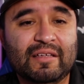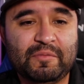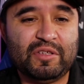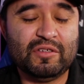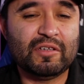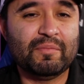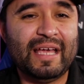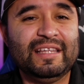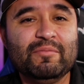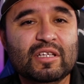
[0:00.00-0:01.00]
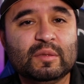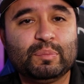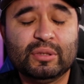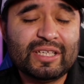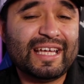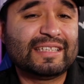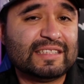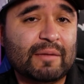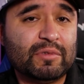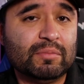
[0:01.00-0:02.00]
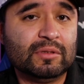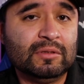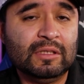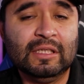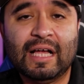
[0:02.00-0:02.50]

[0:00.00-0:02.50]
I mean, you can them look pretty acceptable.